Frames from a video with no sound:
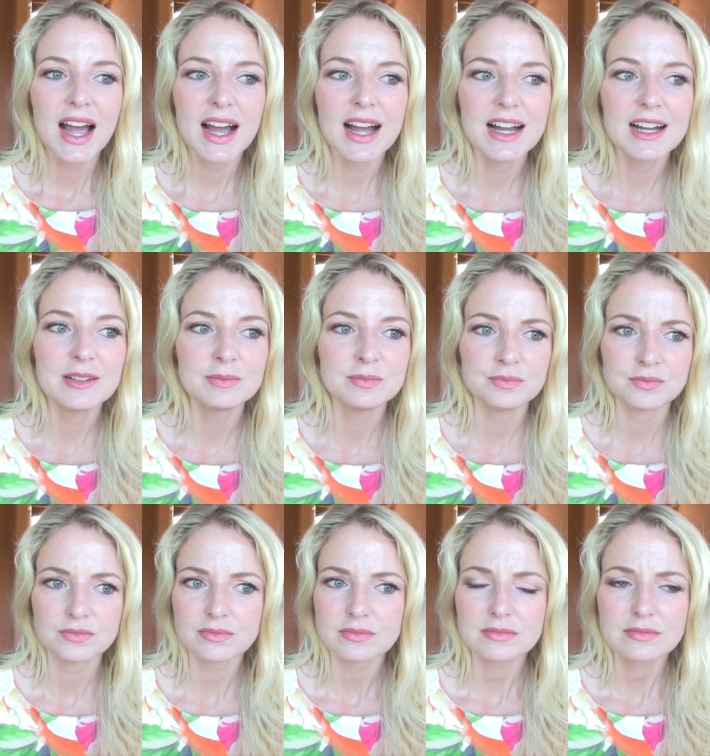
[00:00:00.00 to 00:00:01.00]
Um,
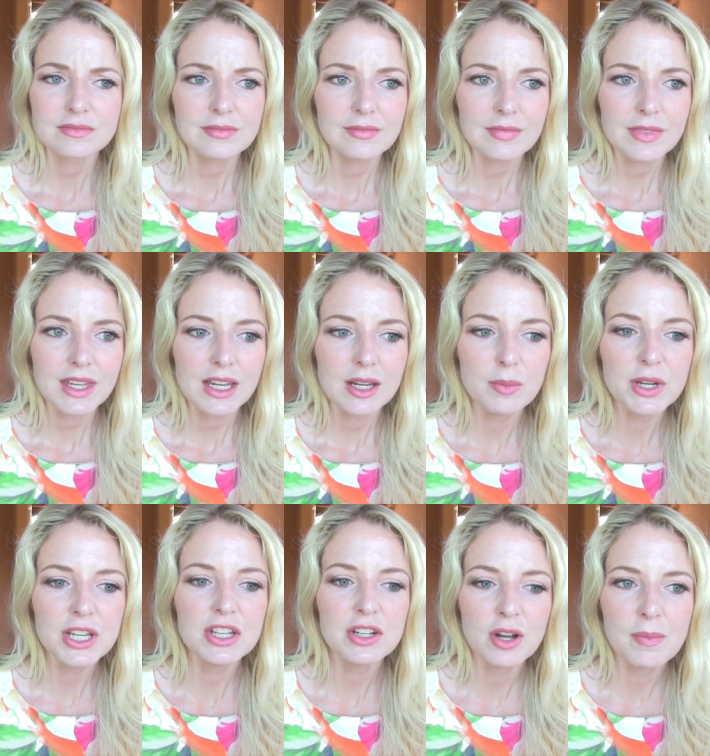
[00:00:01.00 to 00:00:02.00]

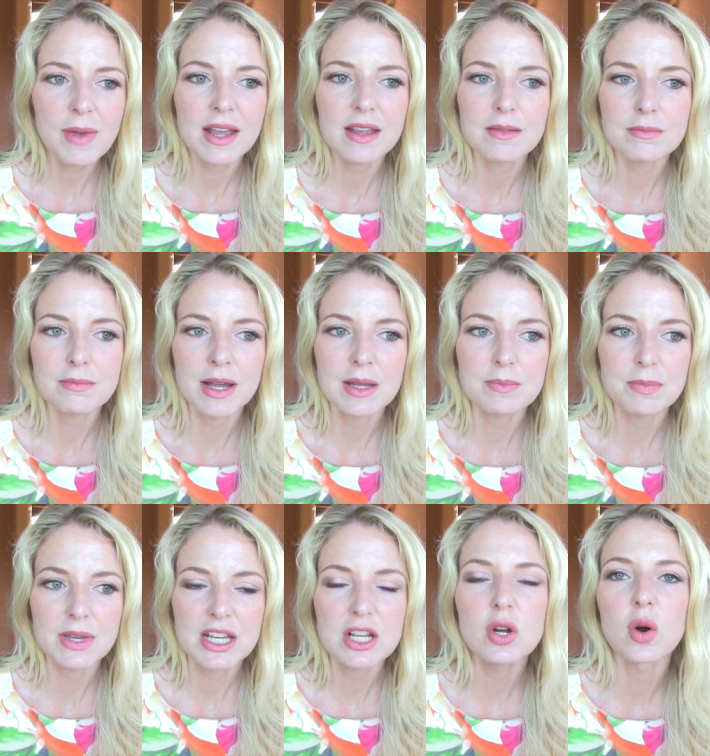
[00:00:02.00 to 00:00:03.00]
but you know, my, my
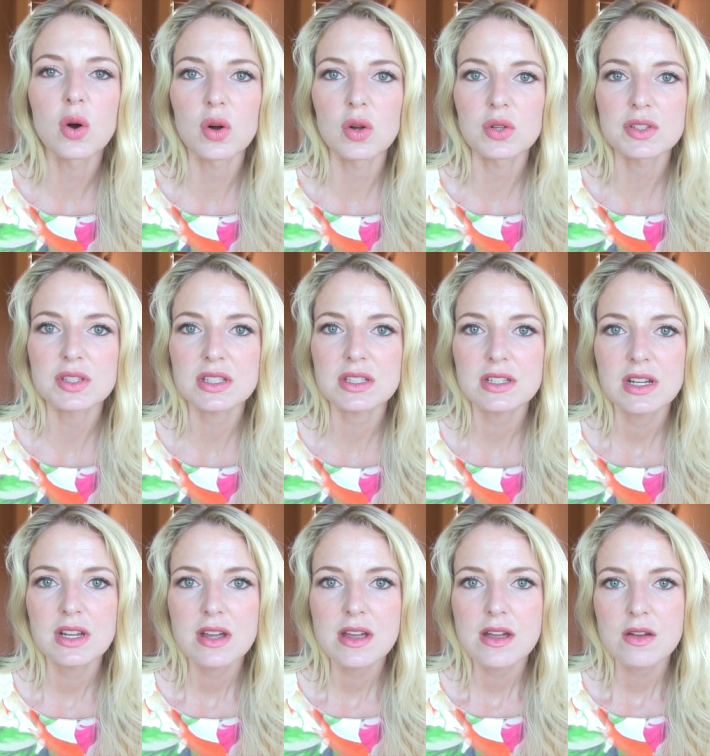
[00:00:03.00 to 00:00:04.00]
big goals
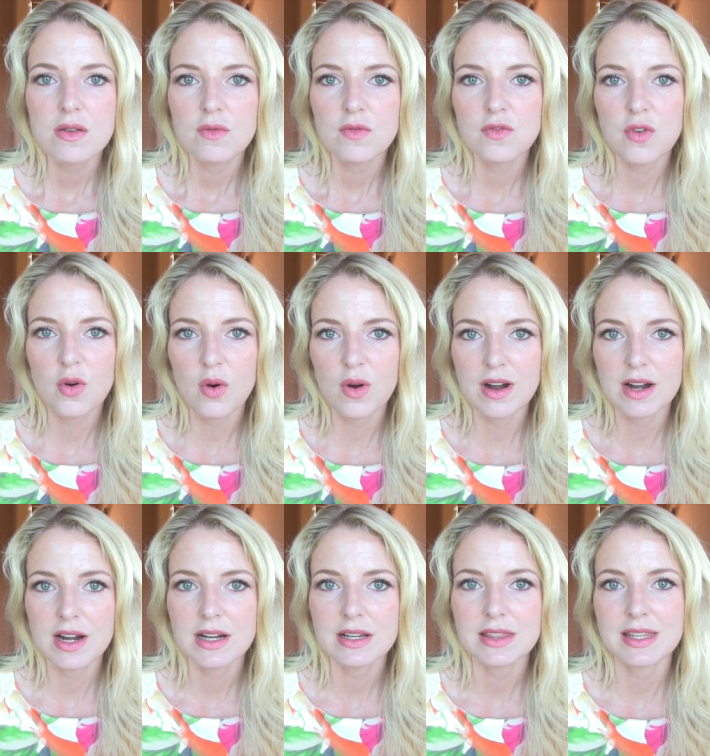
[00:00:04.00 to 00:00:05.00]

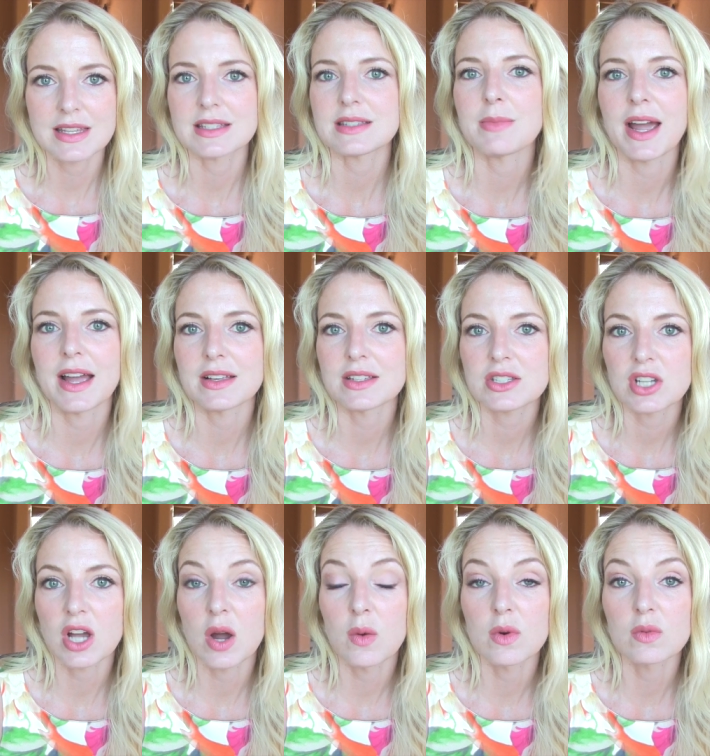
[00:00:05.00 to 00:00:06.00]
for this
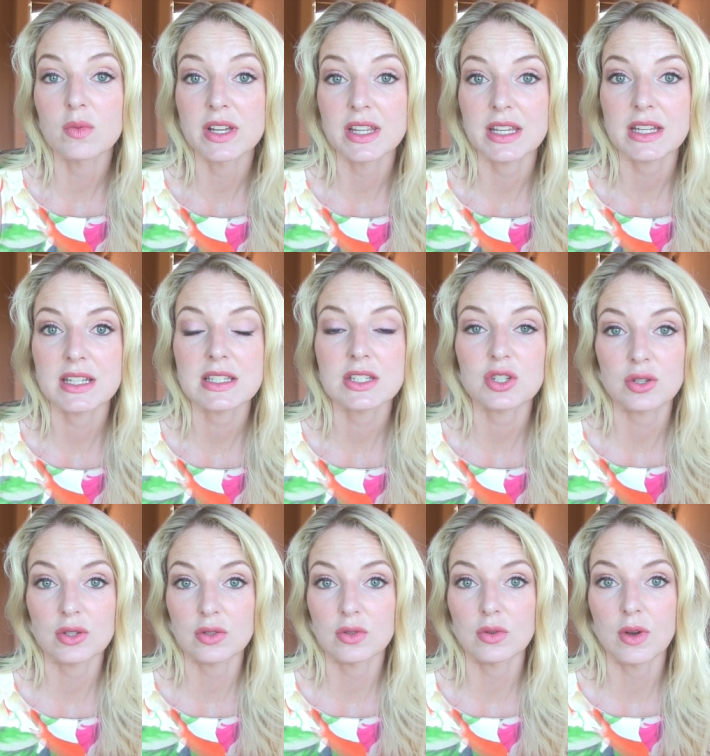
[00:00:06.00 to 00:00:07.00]
milestone were really
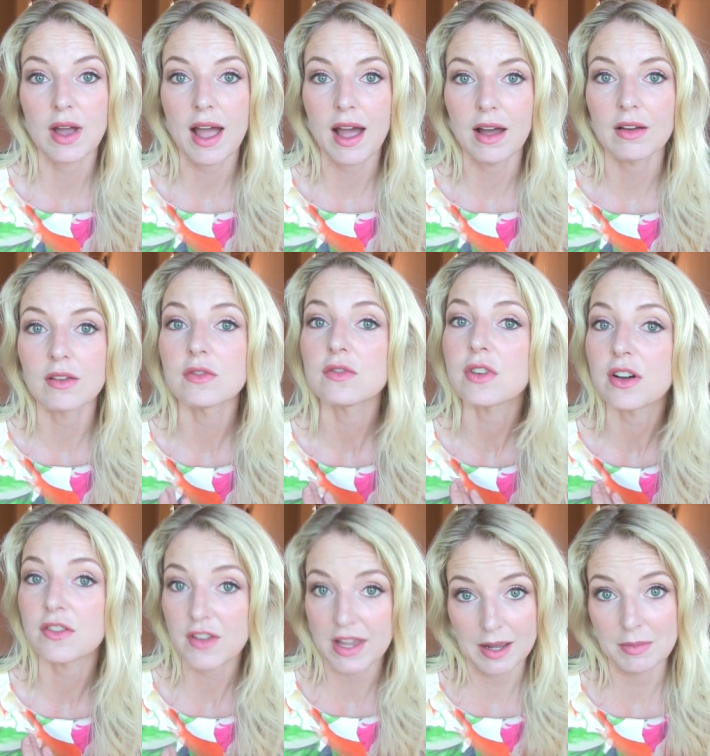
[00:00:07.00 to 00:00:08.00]
to have
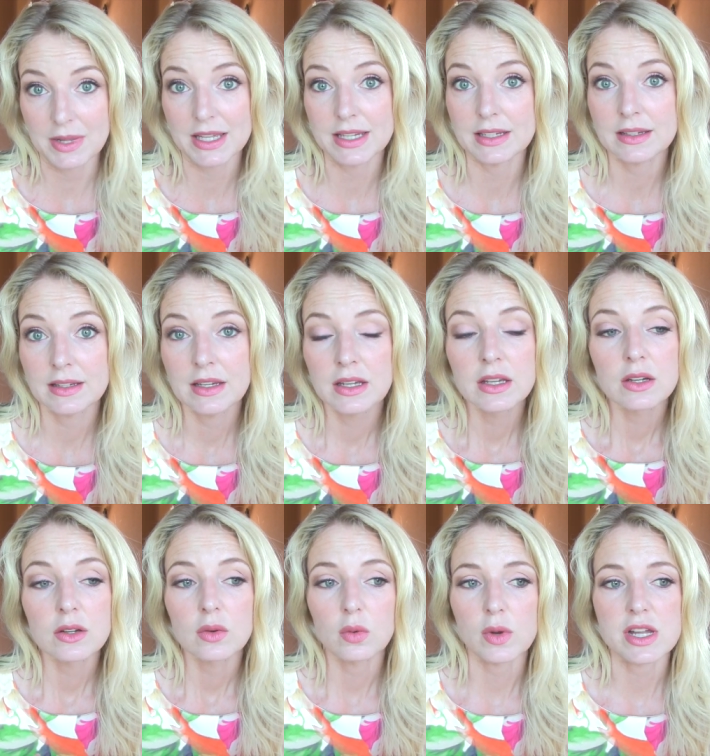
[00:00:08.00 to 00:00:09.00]
a family,
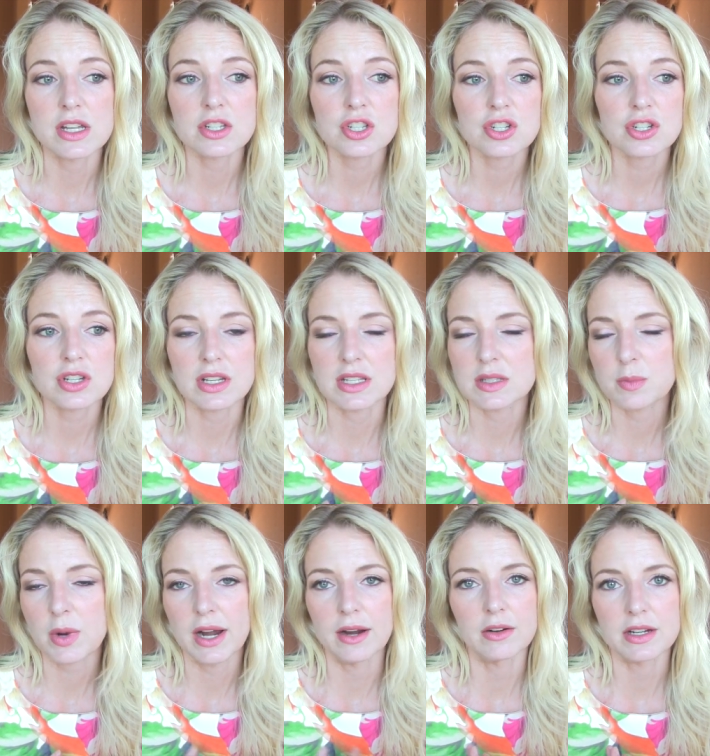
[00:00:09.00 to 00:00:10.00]
which is
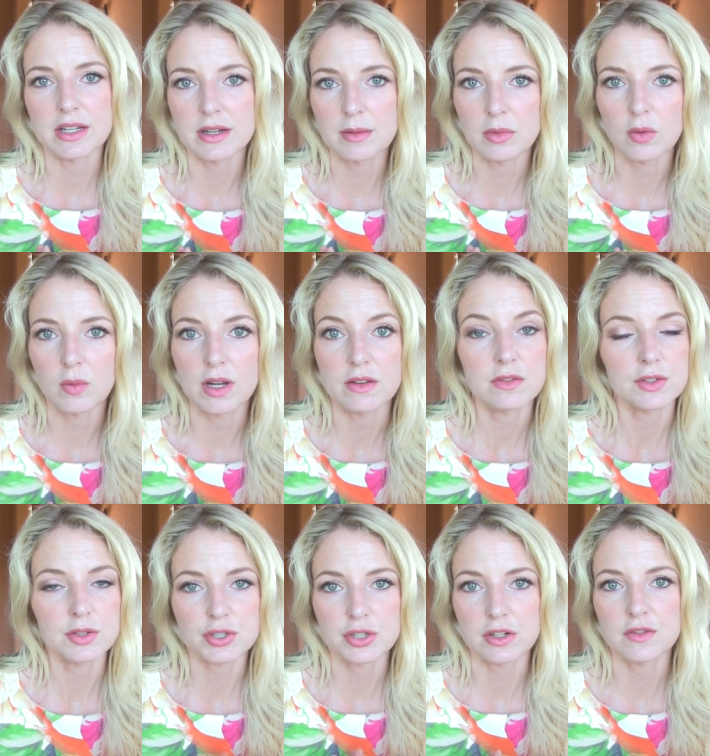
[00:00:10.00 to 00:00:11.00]
priority number one
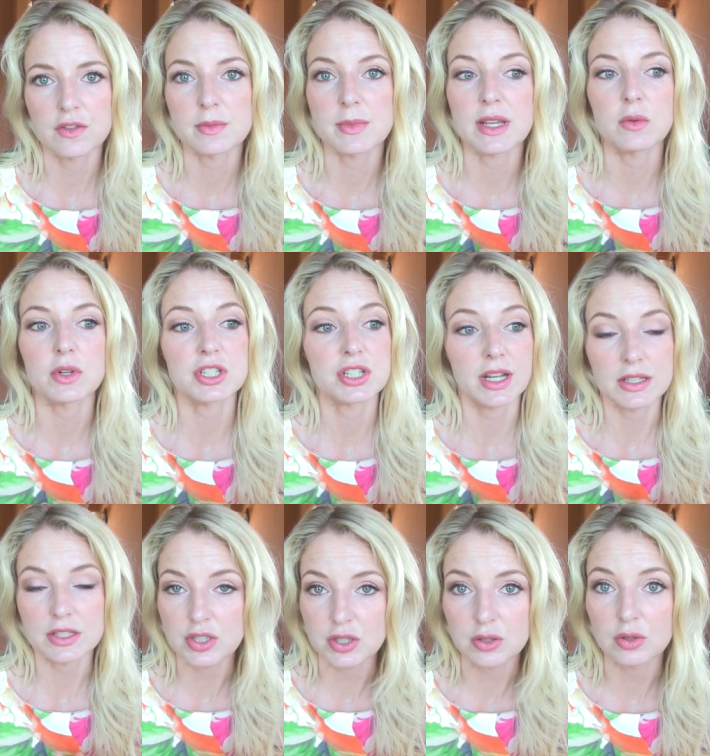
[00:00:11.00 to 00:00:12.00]
for sure for me, which I
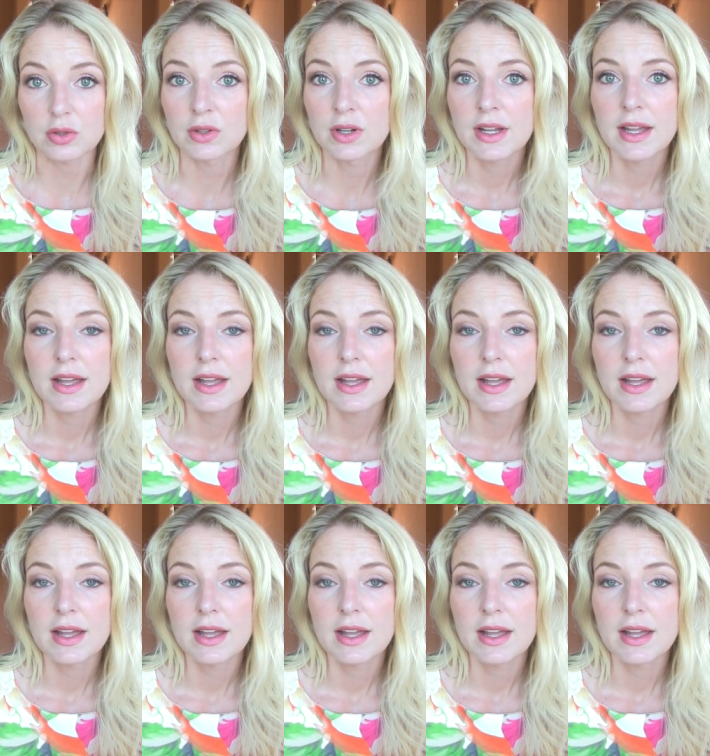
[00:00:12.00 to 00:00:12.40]
do.